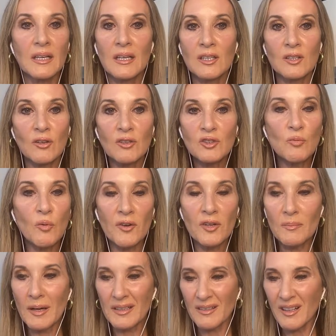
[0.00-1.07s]
not to worry
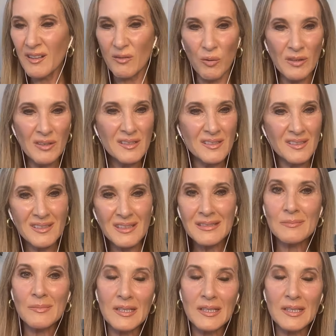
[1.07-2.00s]
about, oh, what does this doesn't make